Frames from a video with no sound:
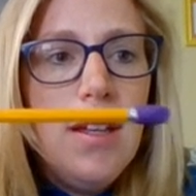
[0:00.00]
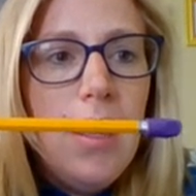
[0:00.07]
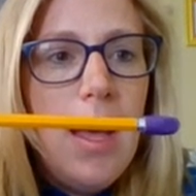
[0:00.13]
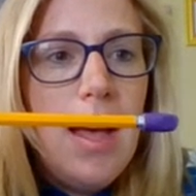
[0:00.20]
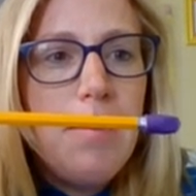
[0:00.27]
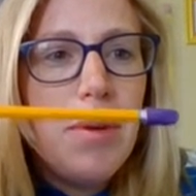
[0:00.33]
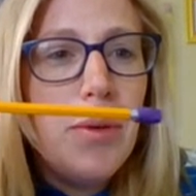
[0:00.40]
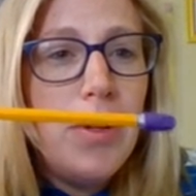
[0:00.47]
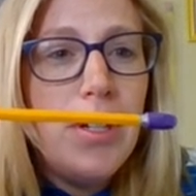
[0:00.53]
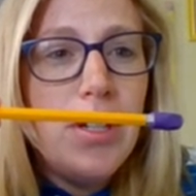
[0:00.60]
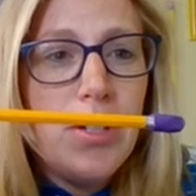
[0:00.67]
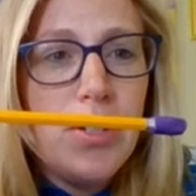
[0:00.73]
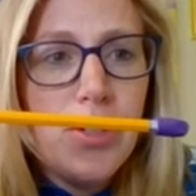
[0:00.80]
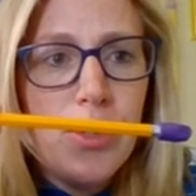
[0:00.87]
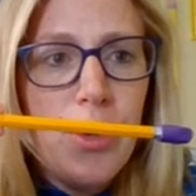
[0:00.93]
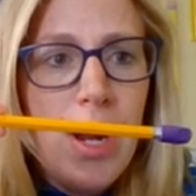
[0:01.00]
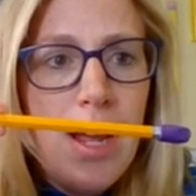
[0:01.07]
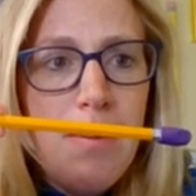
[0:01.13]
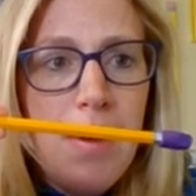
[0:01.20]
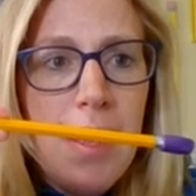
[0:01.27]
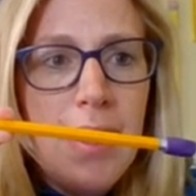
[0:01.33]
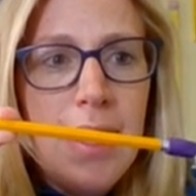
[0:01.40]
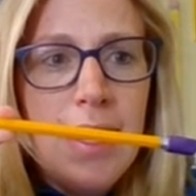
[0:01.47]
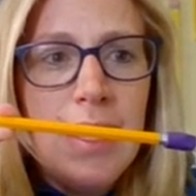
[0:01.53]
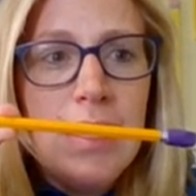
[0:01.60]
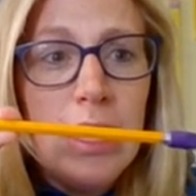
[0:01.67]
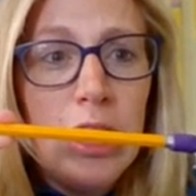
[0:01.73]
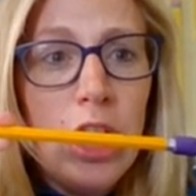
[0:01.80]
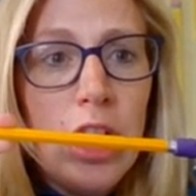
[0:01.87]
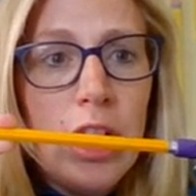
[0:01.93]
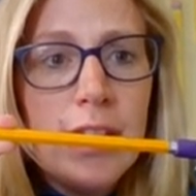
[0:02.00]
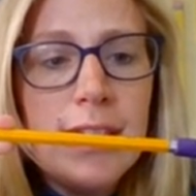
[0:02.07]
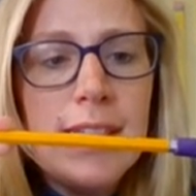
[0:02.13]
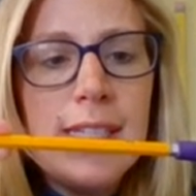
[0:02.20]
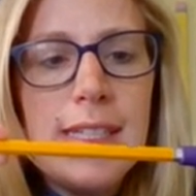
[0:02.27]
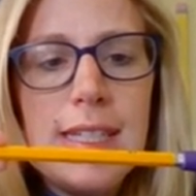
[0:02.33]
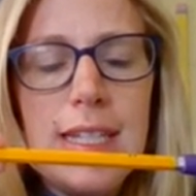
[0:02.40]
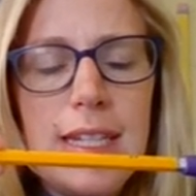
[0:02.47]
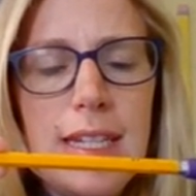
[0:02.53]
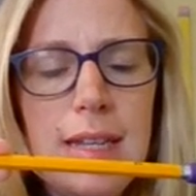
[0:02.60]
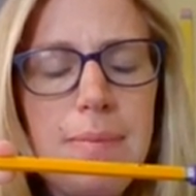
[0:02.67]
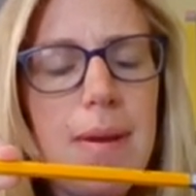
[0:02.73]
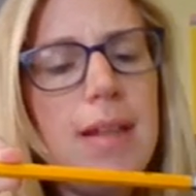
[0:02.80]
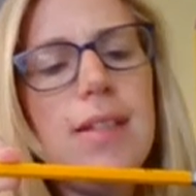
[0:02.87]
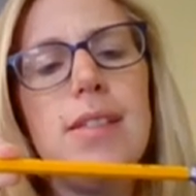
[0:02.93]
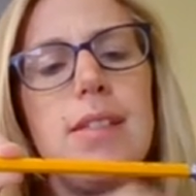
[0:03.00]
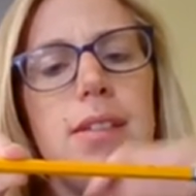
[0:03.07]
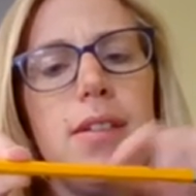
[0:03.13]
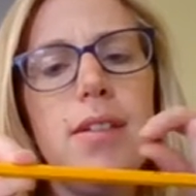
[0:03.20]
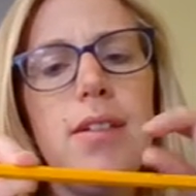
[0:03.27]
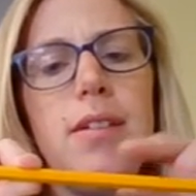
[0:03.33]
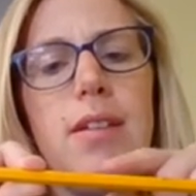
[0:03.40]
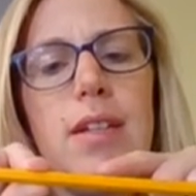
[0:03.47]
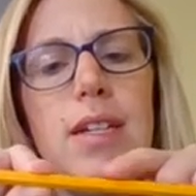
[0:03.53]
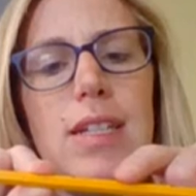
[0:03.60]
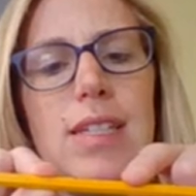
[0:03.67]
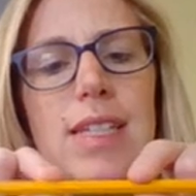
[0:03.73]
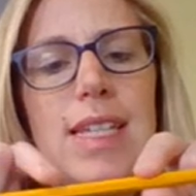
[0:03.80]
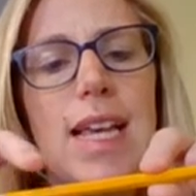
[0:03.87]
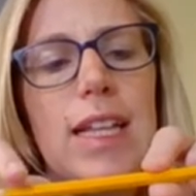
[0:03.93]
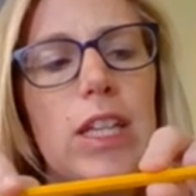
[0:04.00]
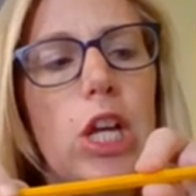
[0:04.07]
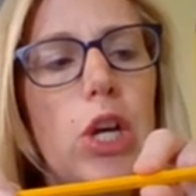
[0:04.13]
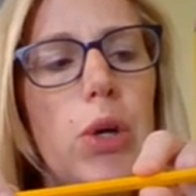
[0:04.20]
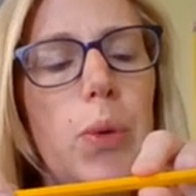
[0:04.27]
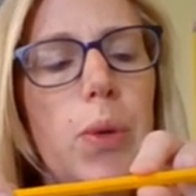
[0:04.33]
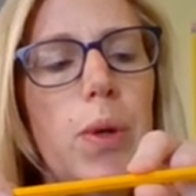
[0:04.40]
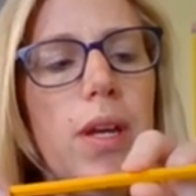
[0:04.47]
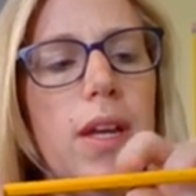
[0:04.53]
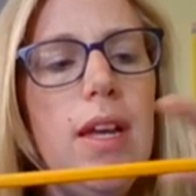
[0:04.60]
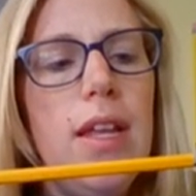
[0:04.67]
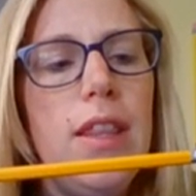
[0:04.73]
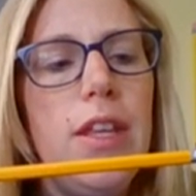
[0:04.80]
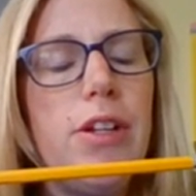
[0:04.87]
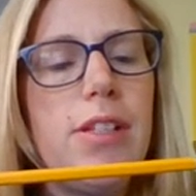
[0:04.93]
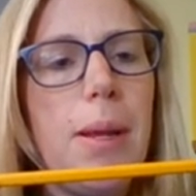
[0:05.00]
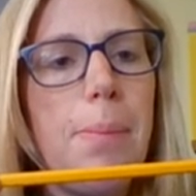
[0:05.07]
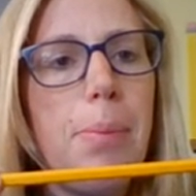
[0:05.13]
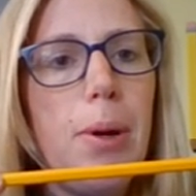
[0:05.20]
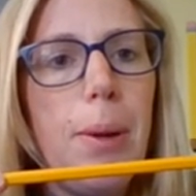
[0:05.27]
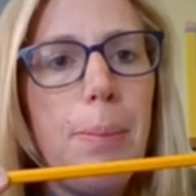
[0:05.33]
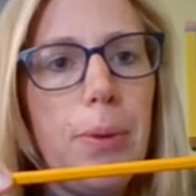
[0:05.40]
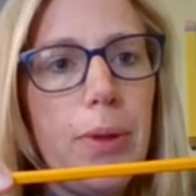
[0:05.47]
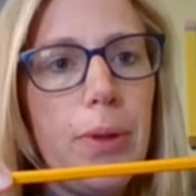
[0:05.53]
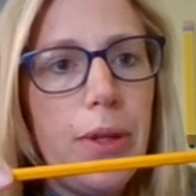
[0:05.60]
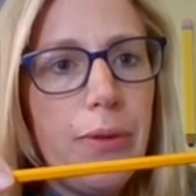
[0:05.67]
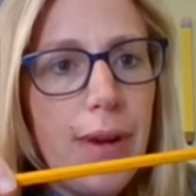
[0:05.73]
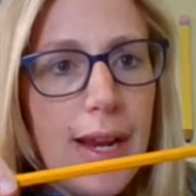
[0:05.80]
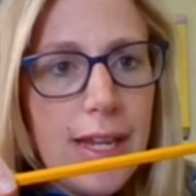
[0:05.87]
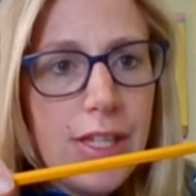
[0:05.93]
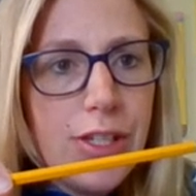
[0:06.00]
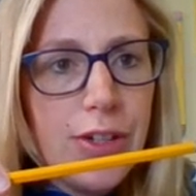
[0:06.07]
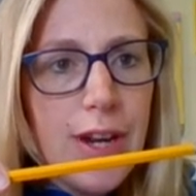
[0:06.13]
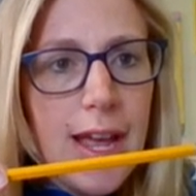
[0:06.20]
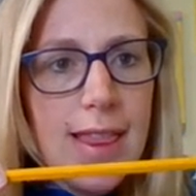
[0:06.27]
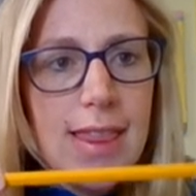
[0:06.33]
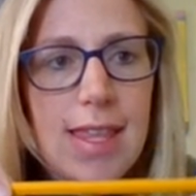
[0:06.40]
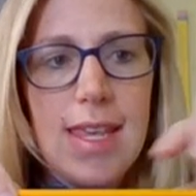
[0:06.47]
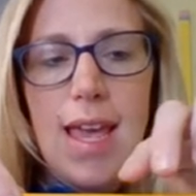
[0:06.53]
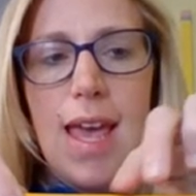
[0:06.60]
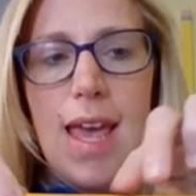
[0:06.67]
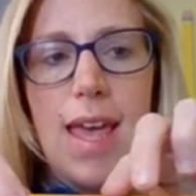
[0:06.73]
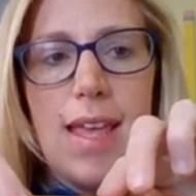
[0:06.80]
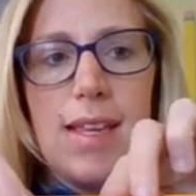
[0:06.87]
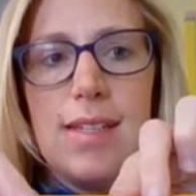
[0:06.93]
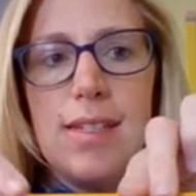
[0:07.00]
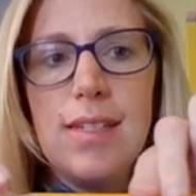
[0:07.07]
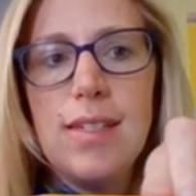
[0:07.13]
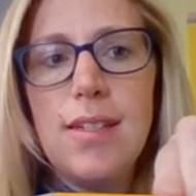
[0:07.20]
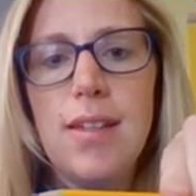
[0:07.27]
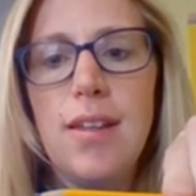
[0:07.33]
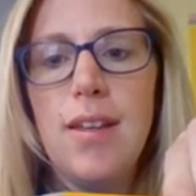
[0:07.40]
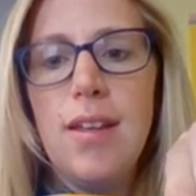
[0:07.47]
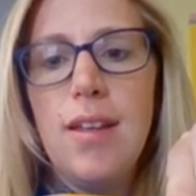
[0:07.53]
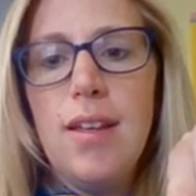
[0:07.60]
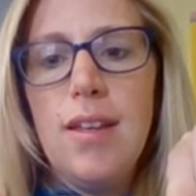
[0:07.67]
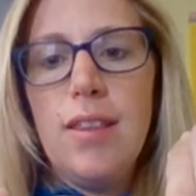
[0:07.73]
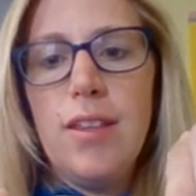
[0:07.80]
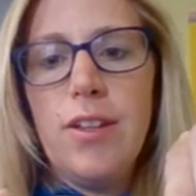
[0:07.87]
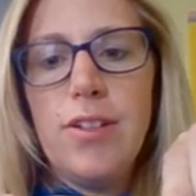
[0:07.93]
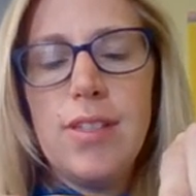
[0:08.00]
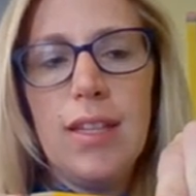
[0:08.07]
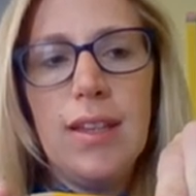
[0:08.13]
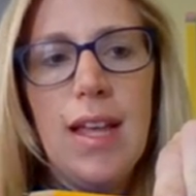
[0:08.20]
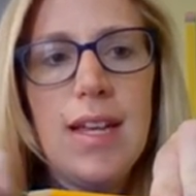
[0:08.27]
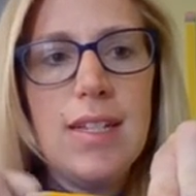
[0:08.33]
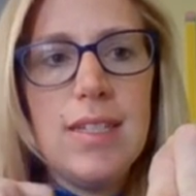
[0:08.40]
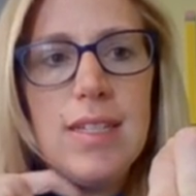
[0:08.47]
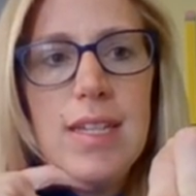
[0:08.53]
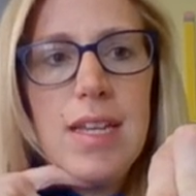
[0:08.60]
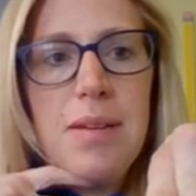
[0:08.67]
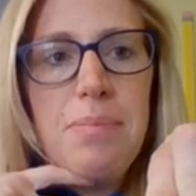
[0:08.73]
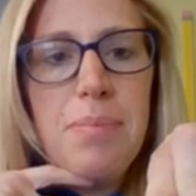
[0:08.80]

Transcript: I'm going to describe it. It is a long, skinny pencil. It is yellow. There's a purple eraser at the end. There's a lead tip.